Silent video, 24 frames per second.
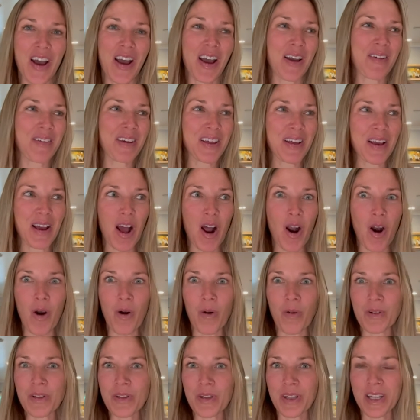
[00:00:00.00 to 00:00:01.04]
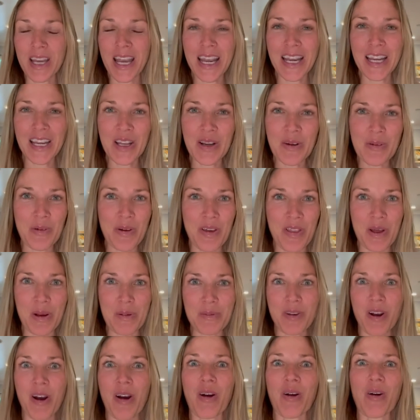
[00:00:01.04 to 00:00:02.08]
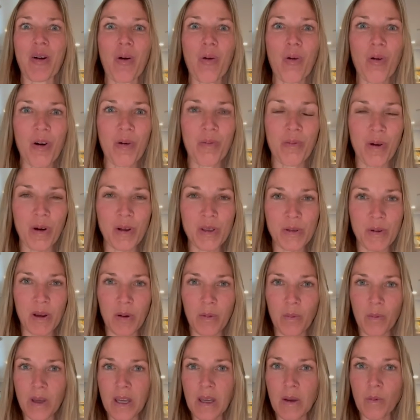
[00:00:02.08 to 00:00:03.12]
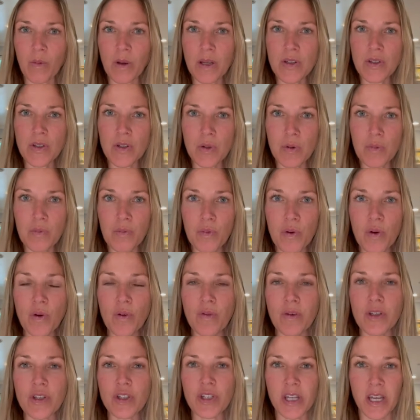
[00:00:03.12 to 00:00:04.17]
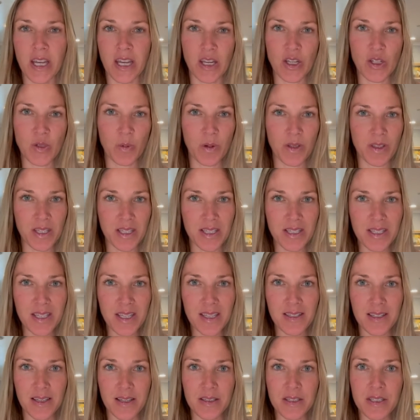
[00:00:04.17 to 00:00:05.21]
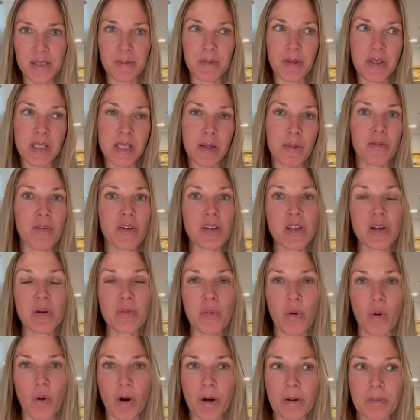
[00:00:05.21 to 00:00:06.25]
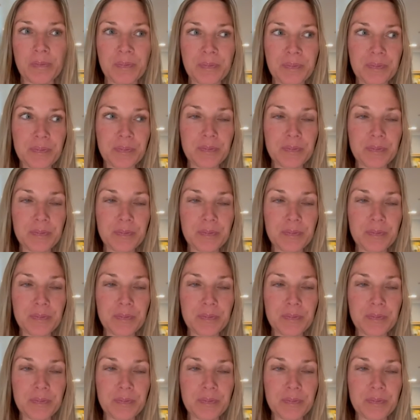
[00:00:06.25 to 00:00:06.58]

Our circadian rhythms, our hormones, right? We do move and change with the seasons. And some of us are more